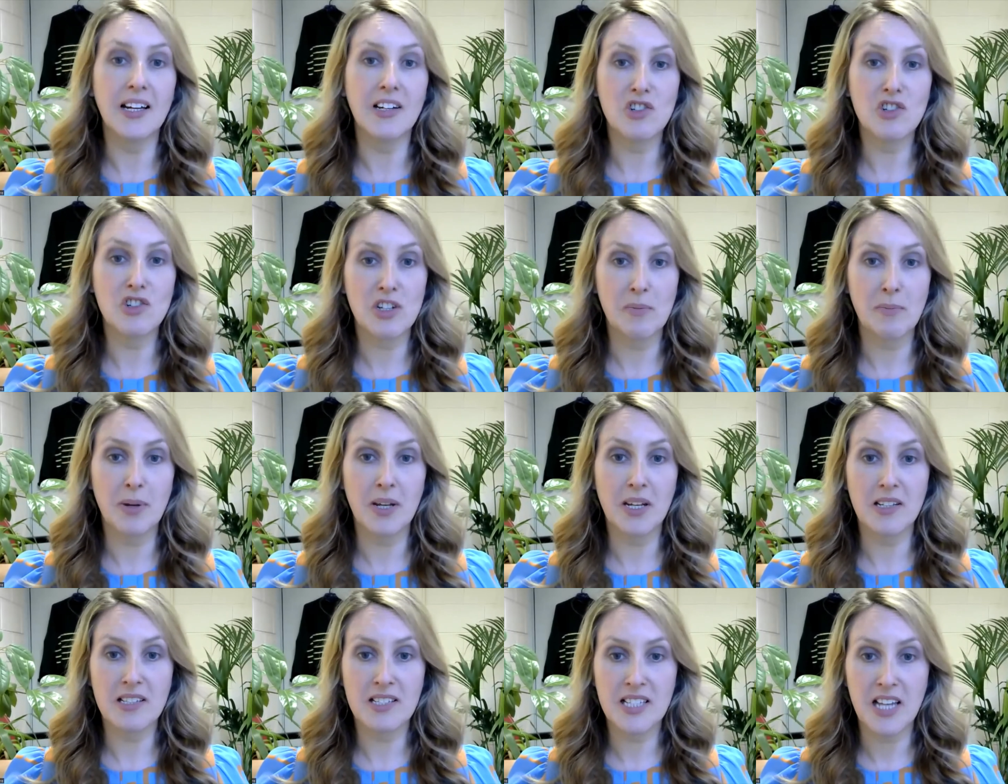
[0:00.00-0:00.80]

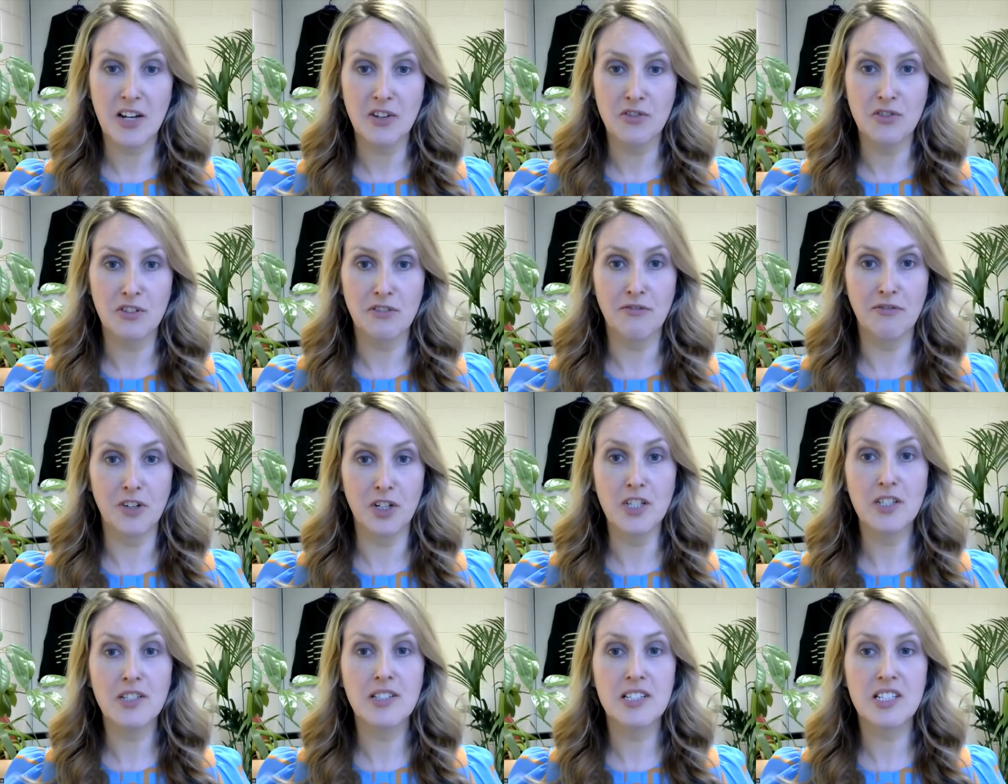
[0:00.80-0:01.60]
shipping, etc.
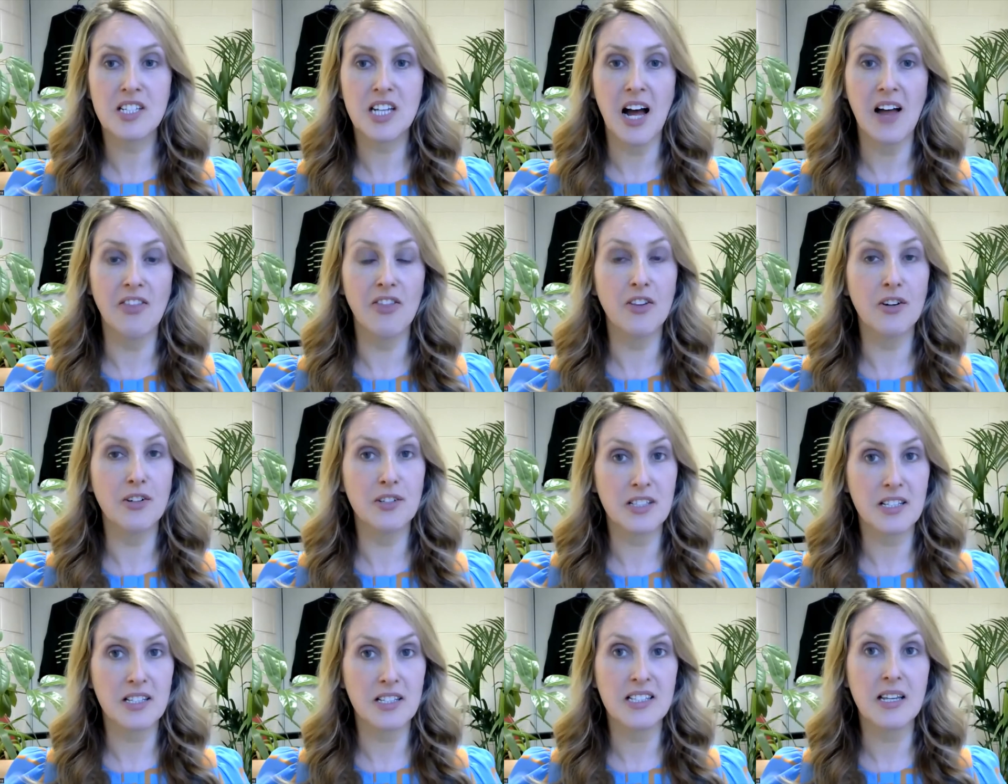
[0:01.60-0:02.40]
first? And
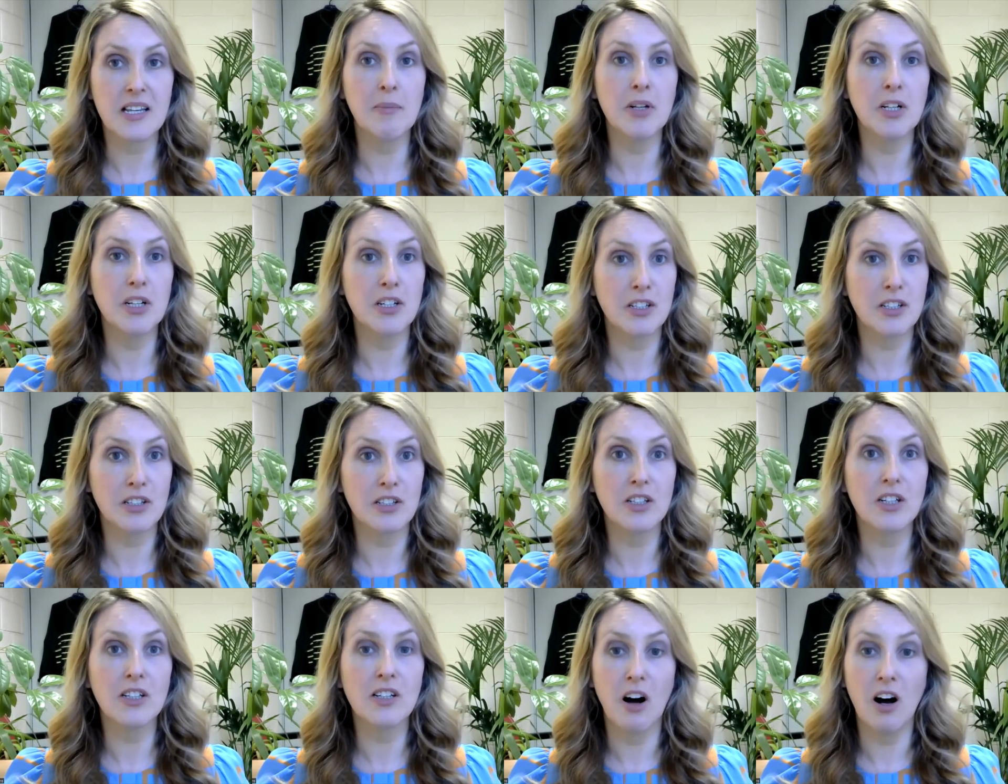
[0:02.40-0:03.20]
there's a
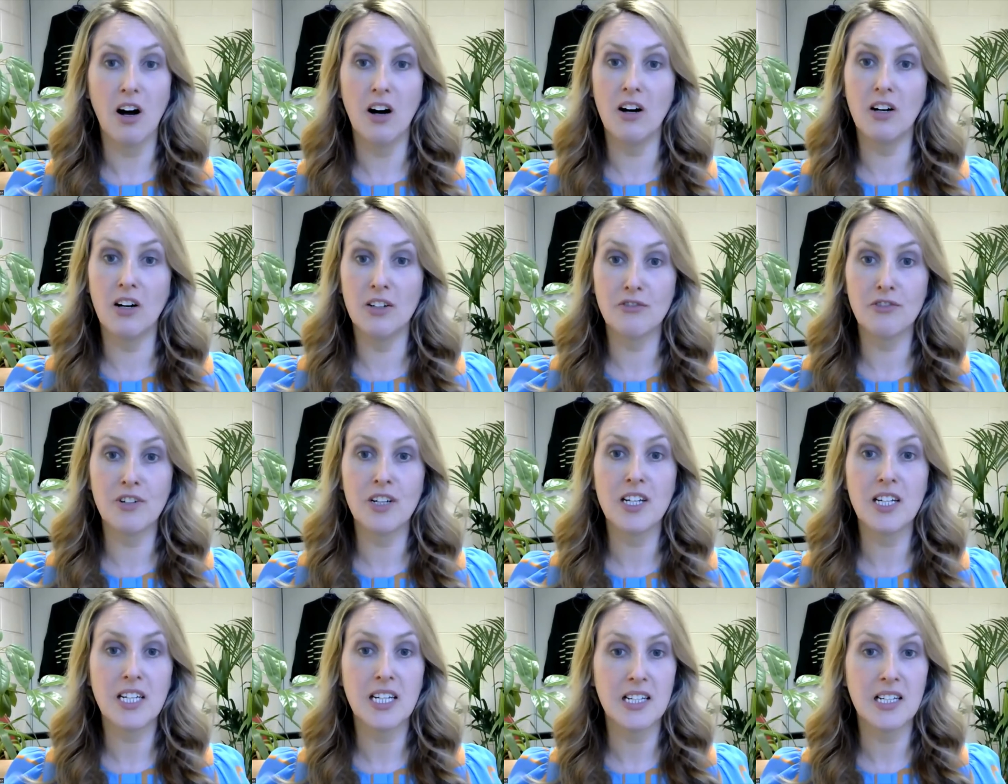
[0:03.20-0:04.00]
similar,
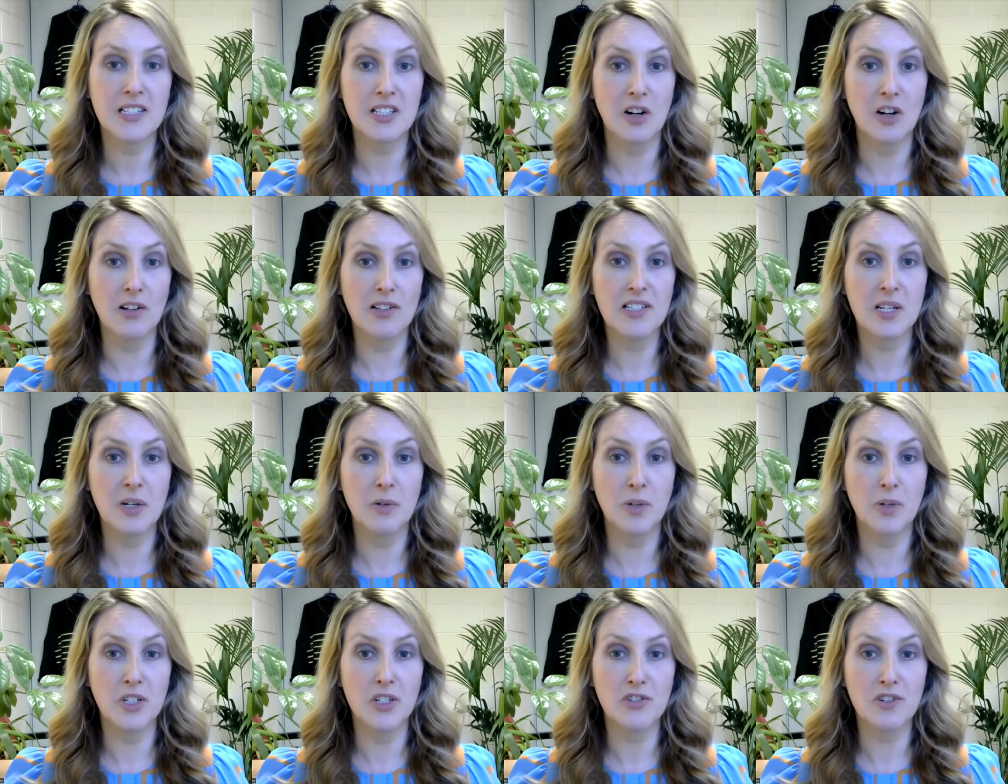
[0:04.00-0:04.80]
Henri is also
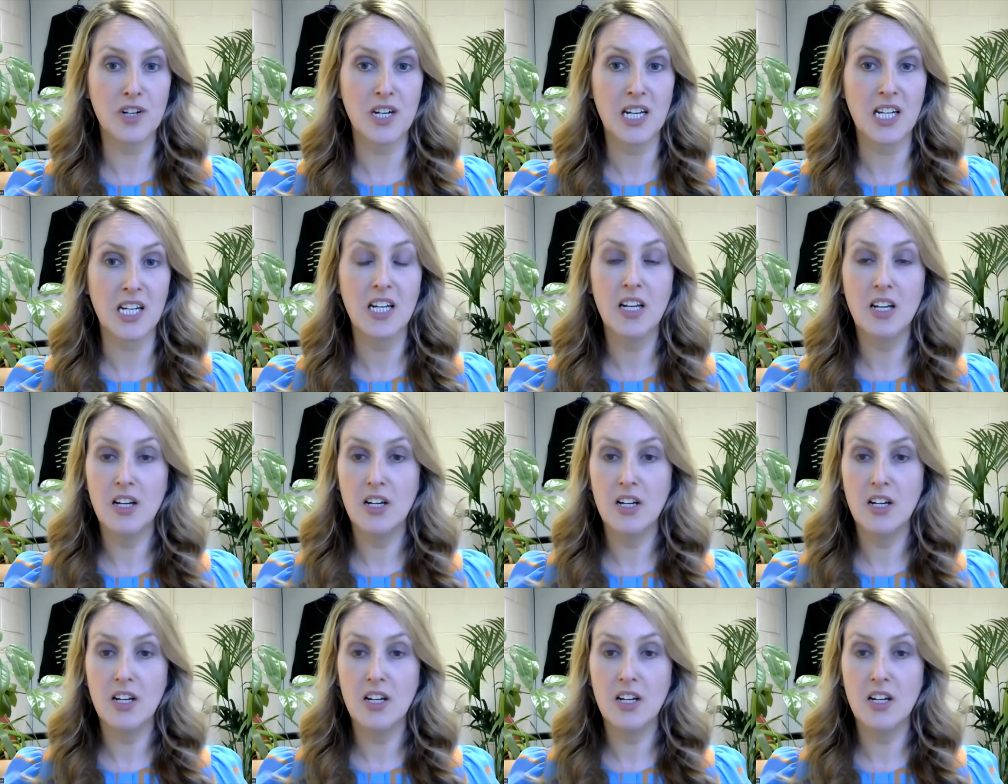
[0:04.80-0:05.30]
wondering,